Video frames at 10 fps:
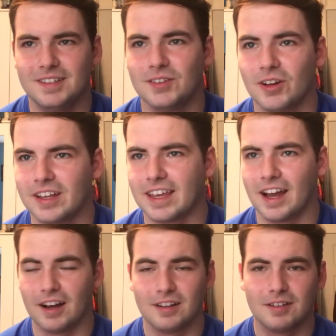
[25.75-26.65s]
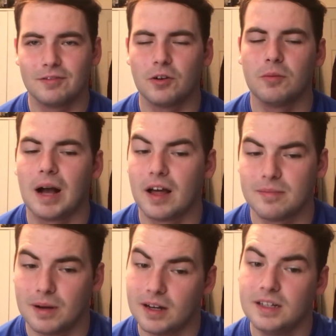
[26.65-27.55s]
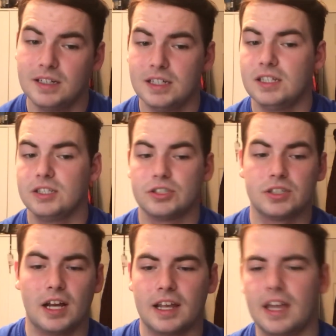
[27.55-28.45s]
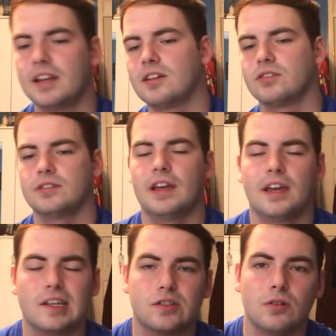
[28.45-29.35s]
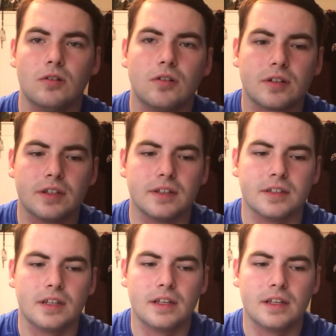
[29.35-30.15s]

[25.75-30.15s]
Not like a full bath, but just sort of getting her soaked and